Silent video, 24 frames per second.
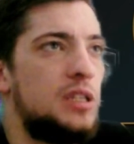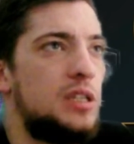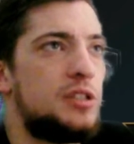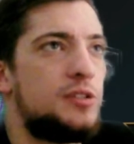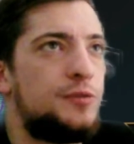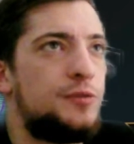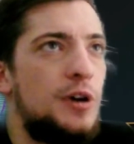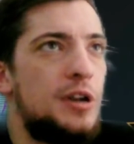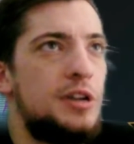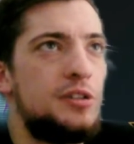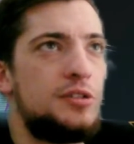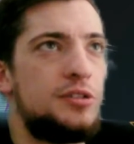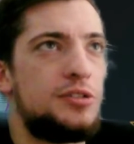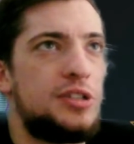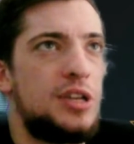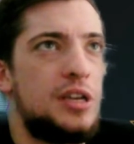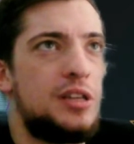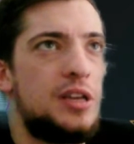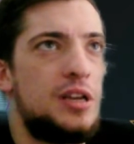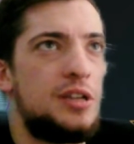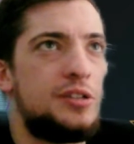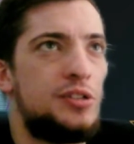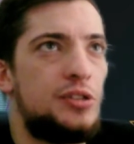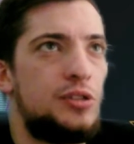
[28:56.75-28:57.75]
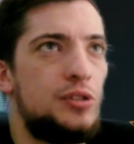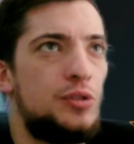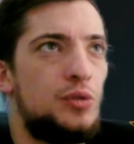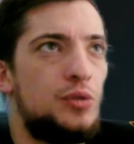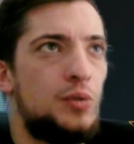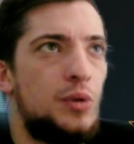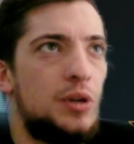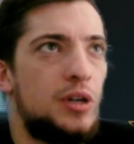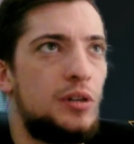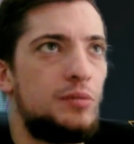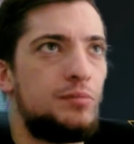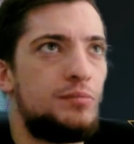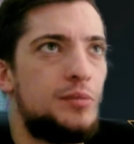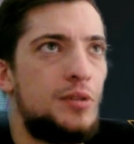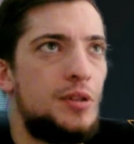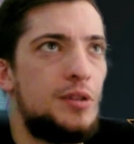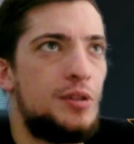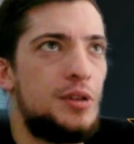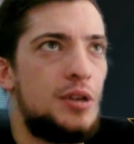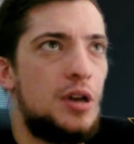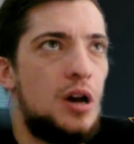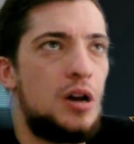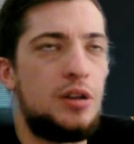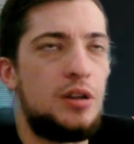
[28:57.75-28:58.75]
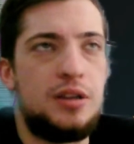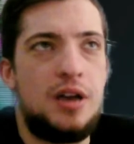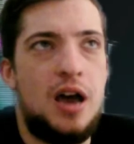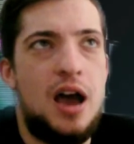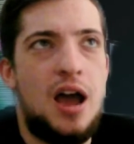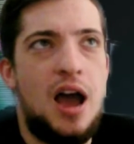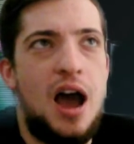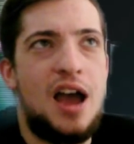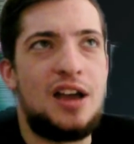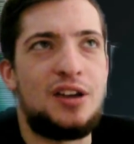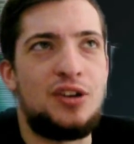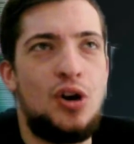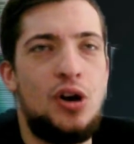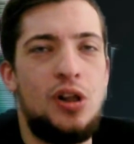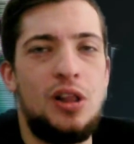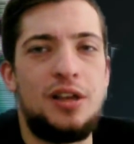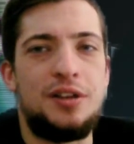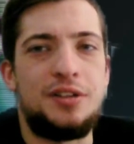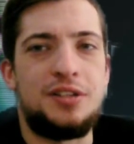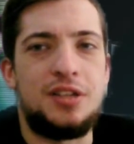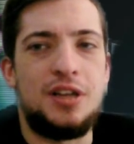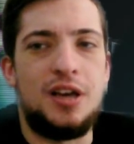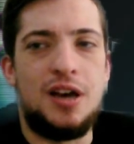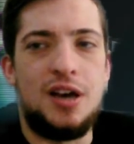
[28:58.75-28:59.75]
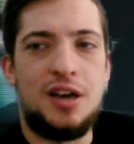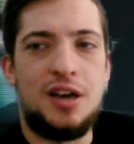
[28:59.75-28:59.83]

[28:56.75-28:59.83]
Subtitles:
it's funny you say that too, where I call it